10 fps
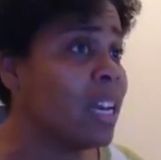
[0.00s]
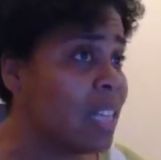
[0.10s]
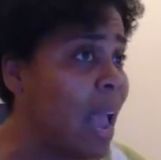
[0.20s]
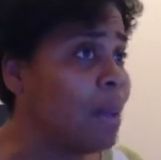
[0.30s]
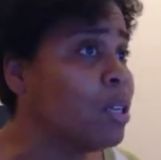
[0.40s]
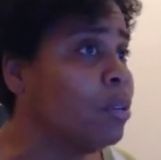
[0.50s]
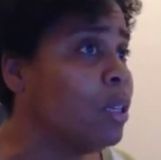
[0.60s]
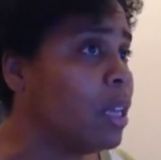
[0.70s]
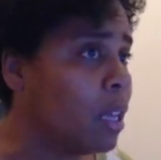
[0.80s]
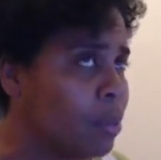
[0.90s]
it was
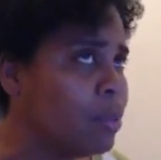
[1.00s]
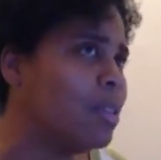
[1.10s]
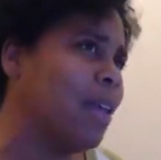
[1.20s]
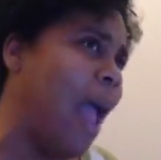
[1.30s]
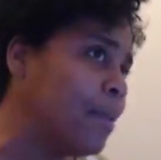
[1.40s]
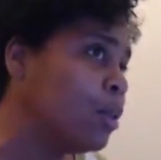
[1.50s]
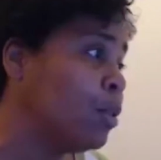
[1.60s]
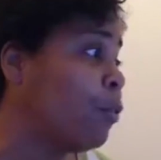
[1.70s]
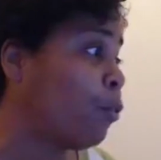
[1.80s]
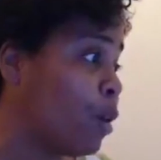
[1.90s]

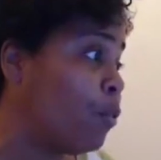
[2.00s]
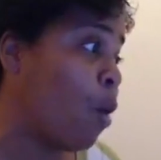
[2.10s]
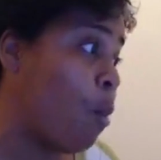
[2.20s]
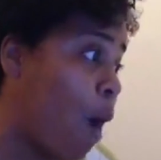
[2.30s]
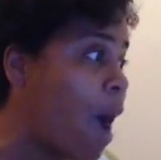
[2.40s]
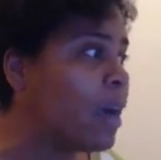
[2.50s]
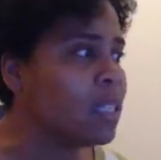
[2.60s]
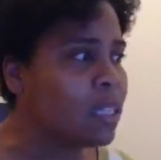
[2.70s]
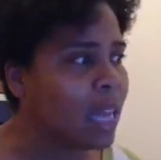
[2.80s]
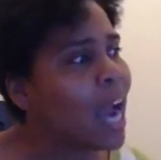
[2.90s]
absolutely free for a while
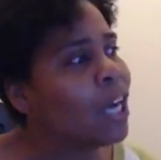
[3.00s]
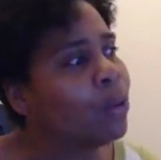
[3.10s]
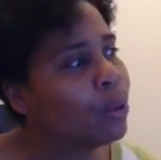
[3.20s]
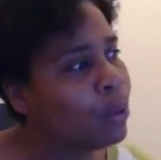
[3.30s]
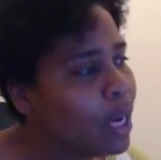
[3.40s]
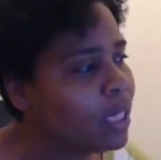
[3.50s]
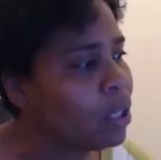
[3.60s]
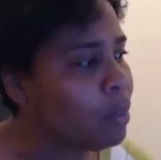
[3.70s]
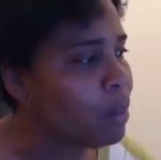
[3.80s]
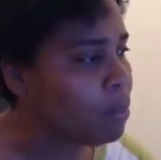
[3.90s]
until I grew a
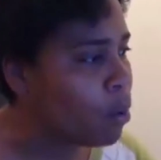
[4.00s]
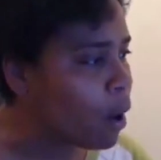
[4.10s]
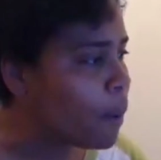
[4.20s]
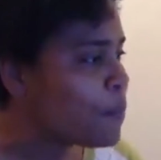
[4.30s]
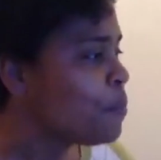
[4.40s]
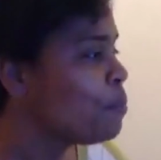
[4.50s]
little bit more.